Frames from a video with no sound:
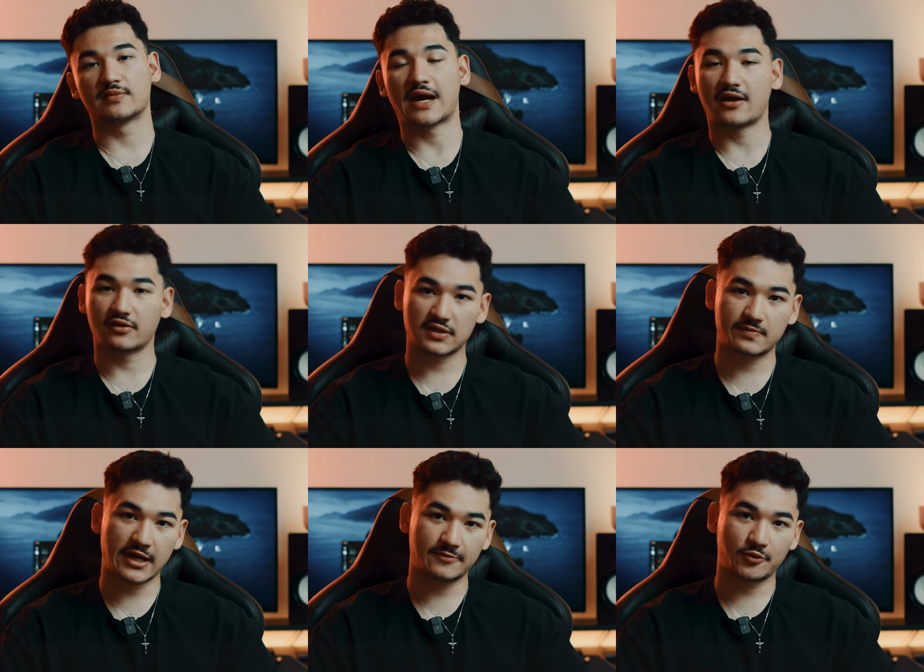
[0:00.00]
to power this
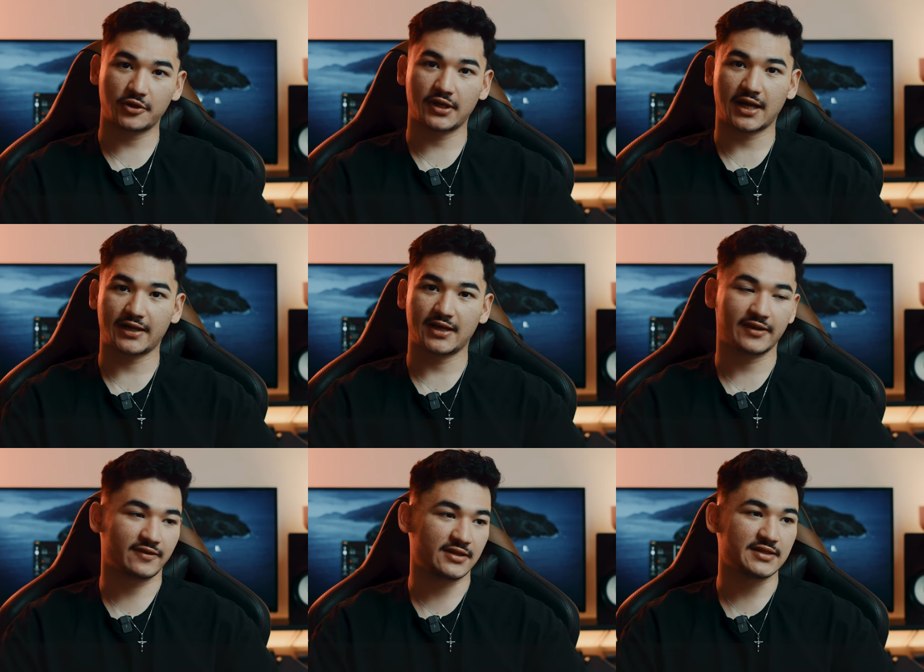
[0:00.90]
bad boy, I
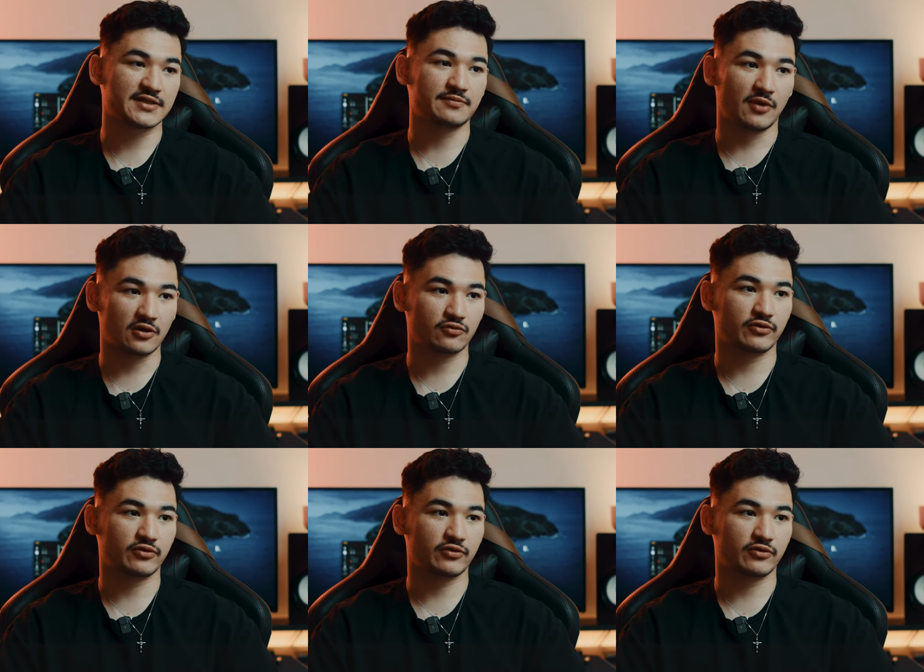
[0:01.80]
got the Small